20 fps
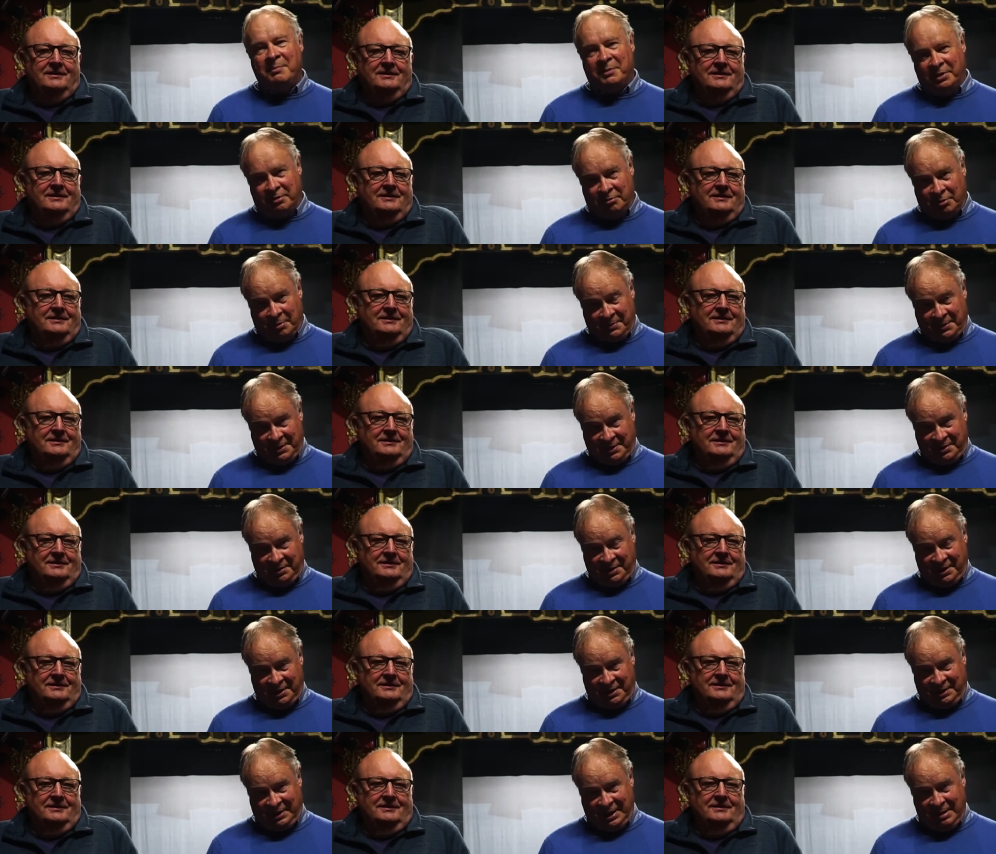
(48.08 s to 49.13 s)
Speaker 1: of the Robin Hood Theatre
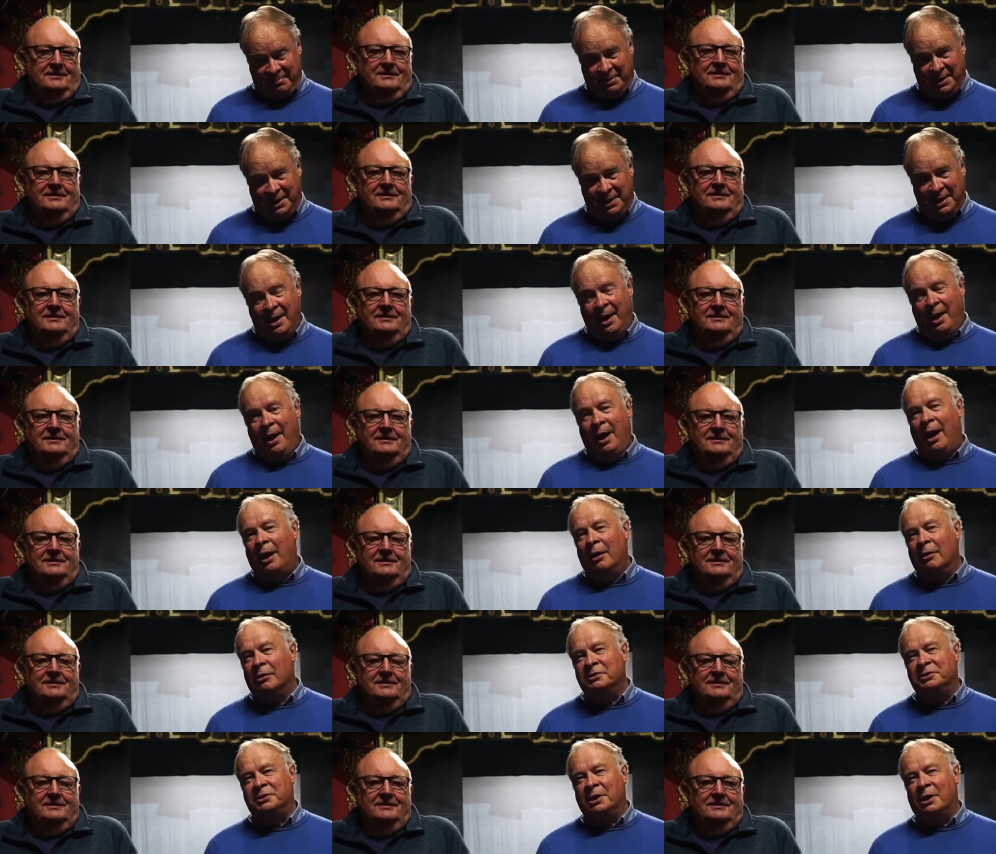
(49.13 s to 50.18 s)
Company, and
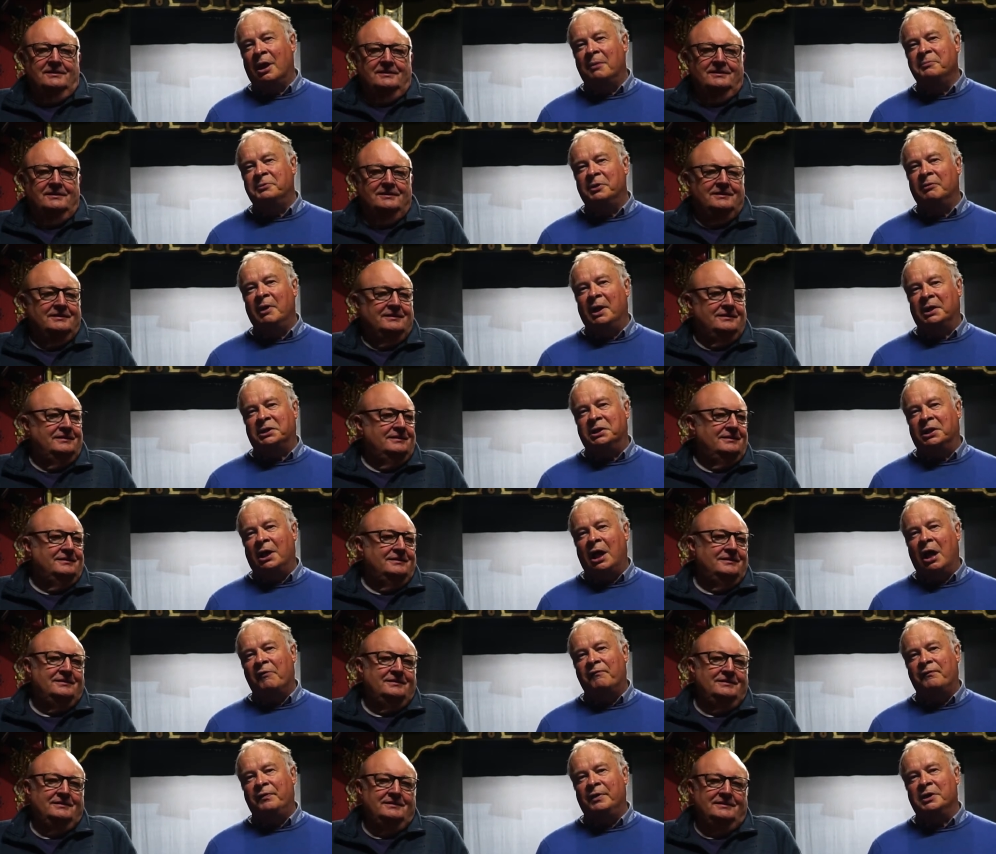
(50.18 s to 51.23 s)
also I'm directing our
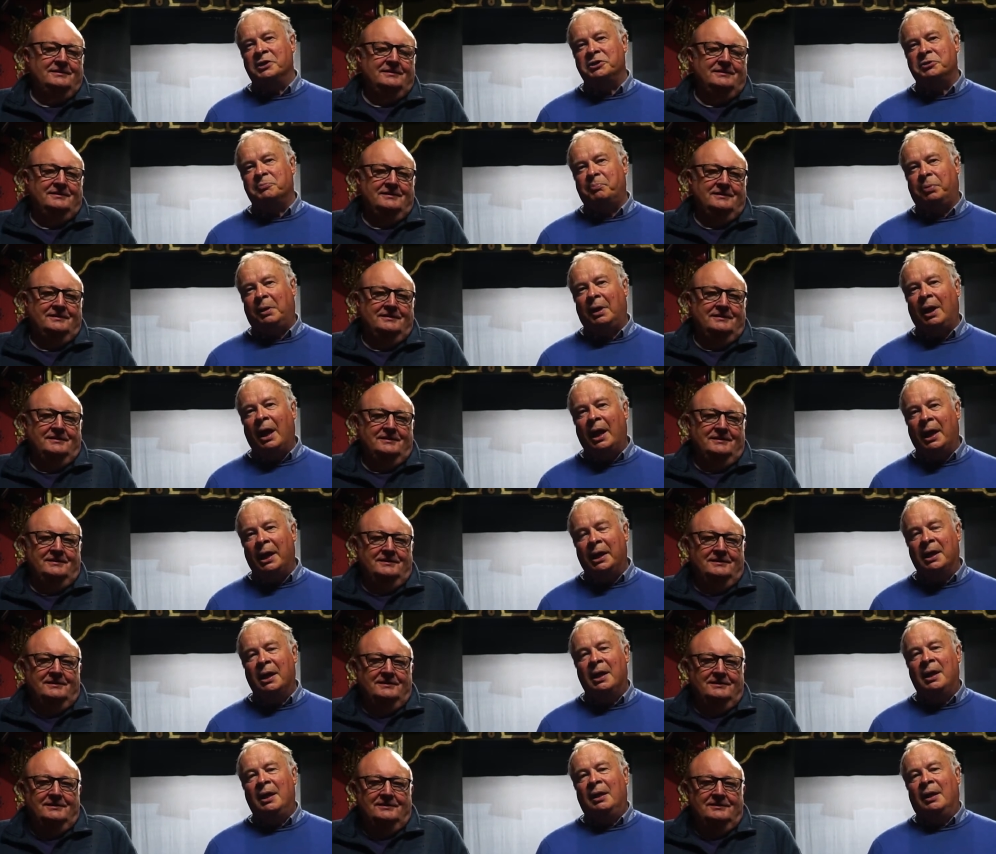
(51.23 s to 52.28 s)
first play
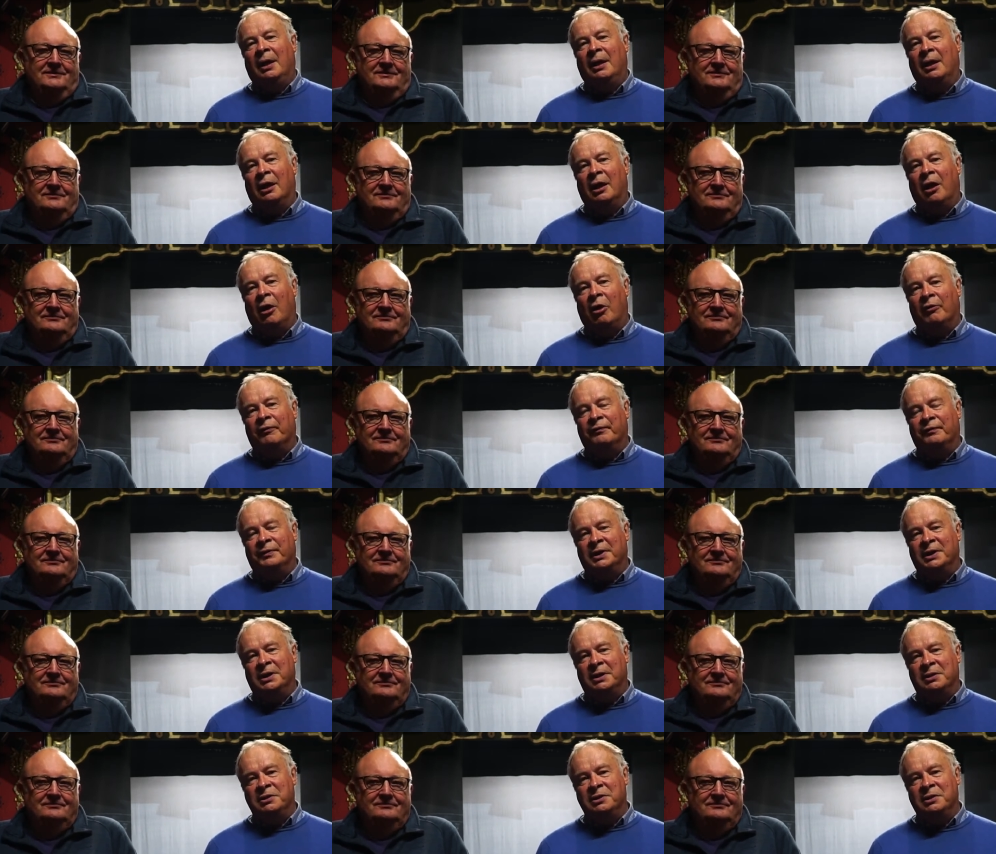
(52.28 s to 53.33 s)
of the
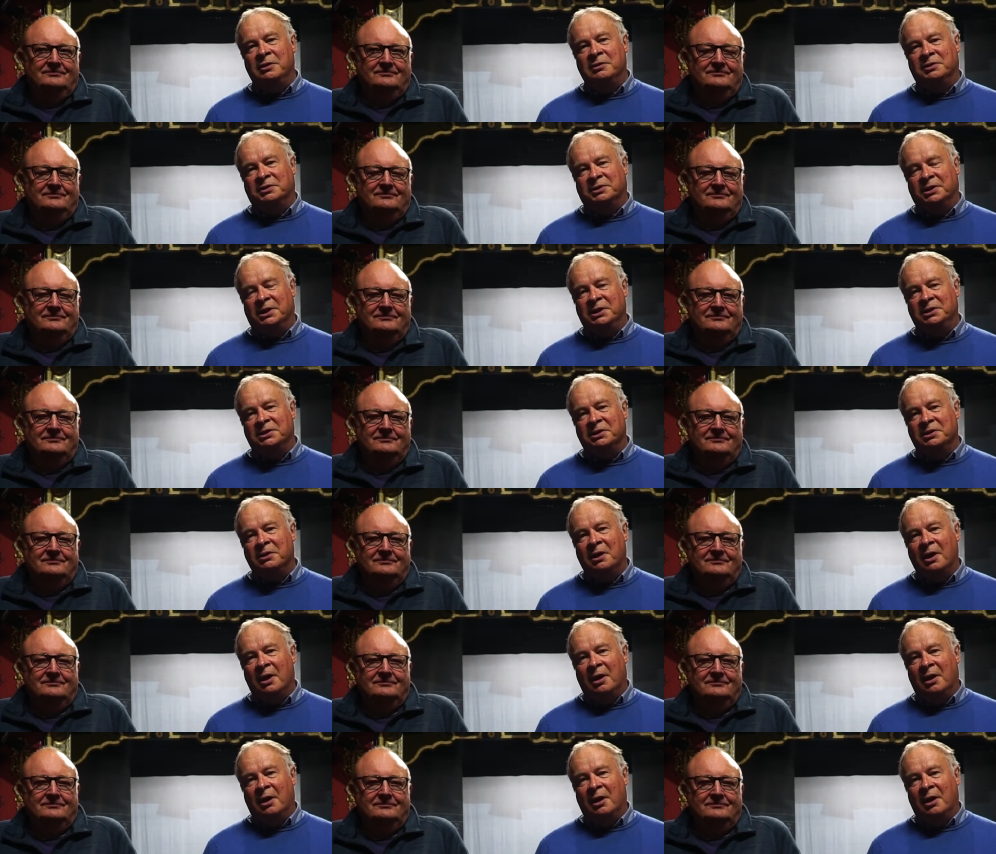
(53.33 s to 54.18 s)
new season